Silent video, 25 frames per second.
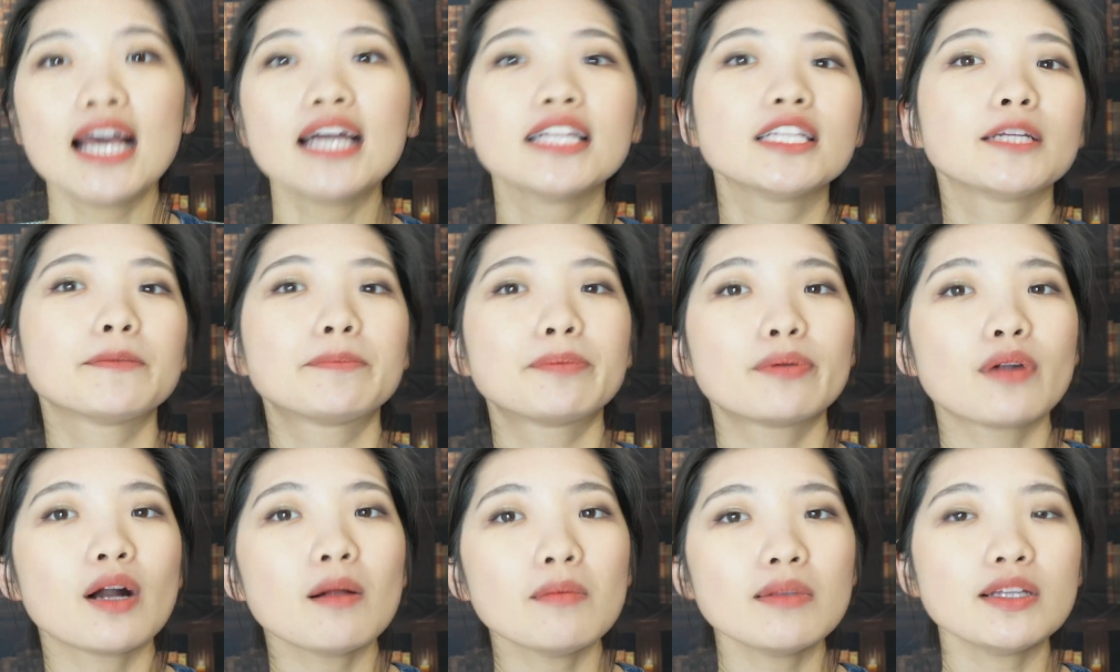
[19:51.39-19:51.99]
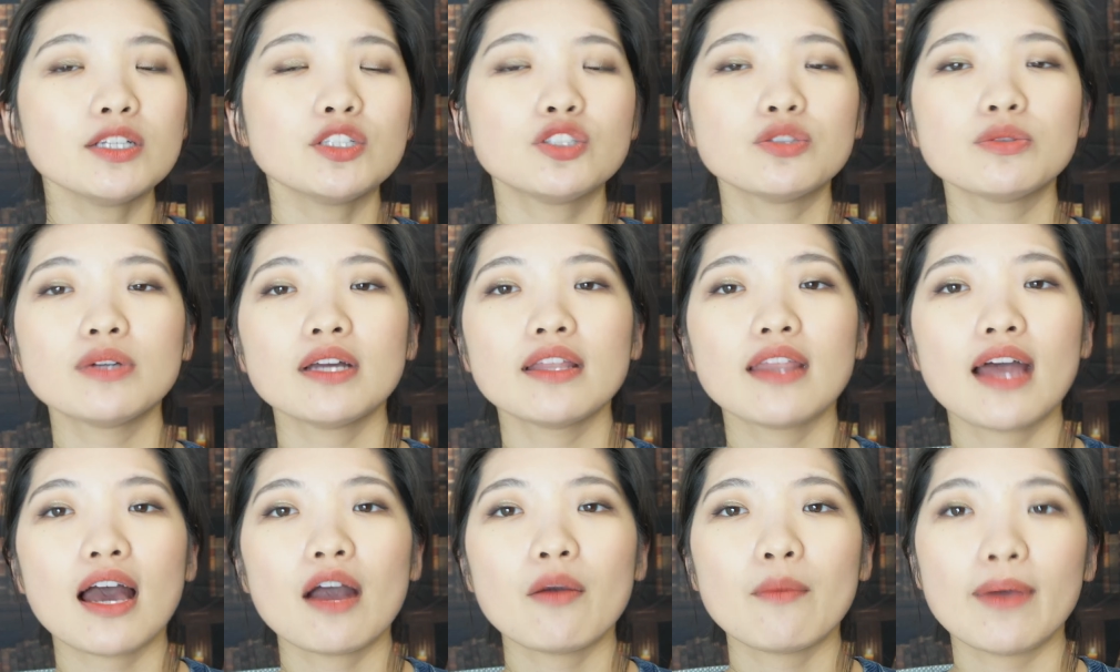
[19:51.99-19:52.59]
They probably do
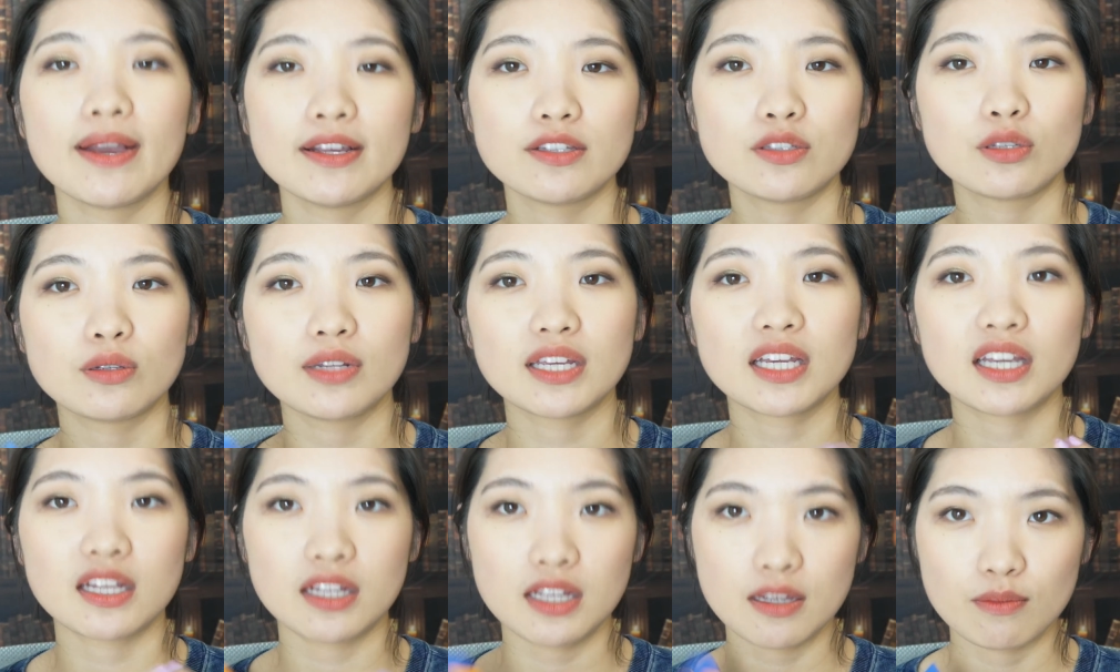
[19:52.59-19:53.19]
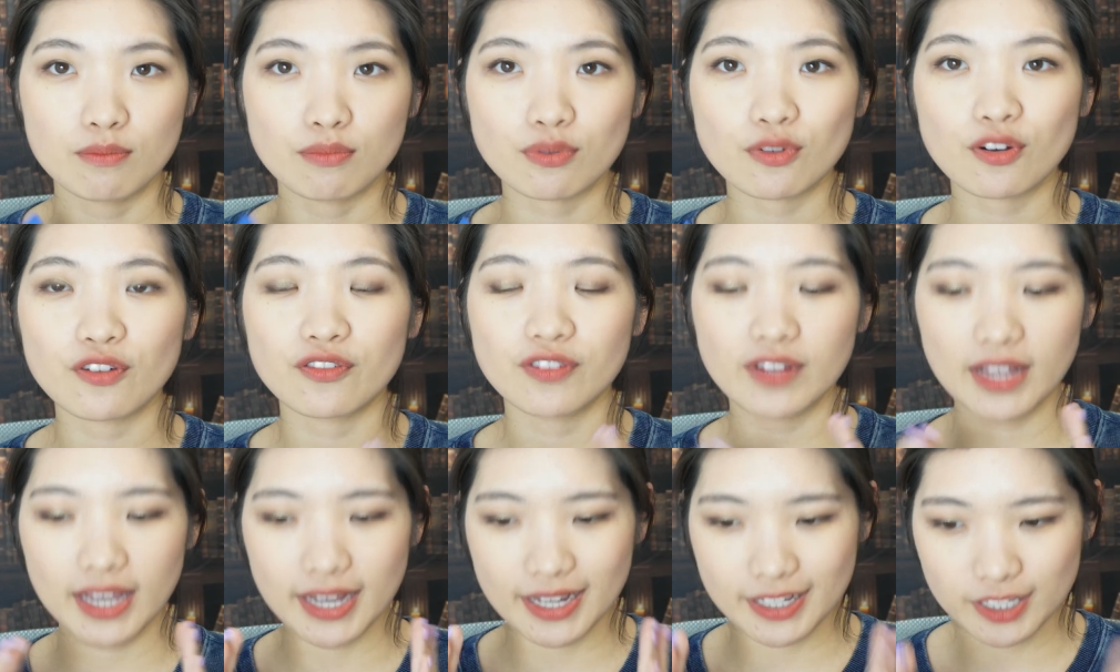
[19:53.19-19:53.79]
it that way so they can
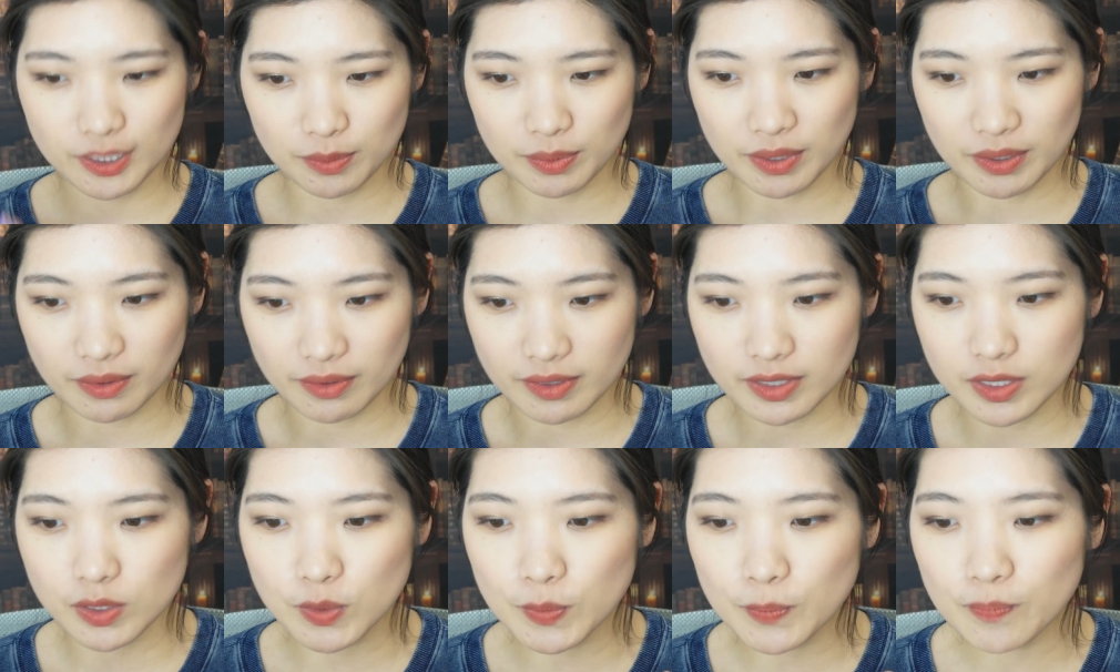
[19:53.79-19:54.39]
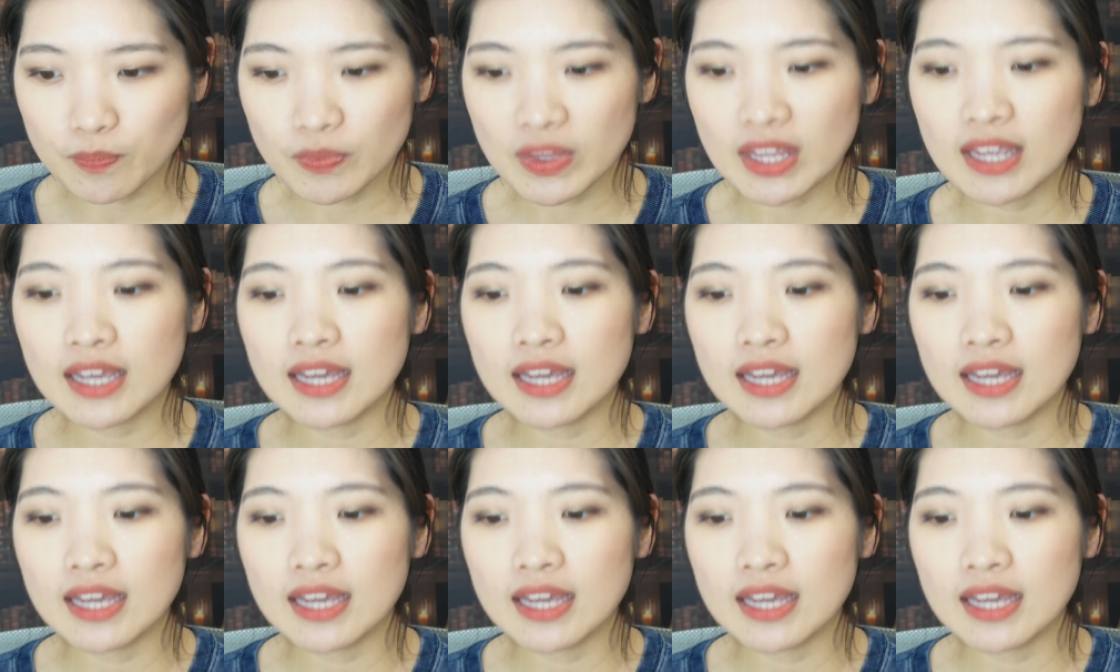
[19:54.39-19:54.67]
improve the experience.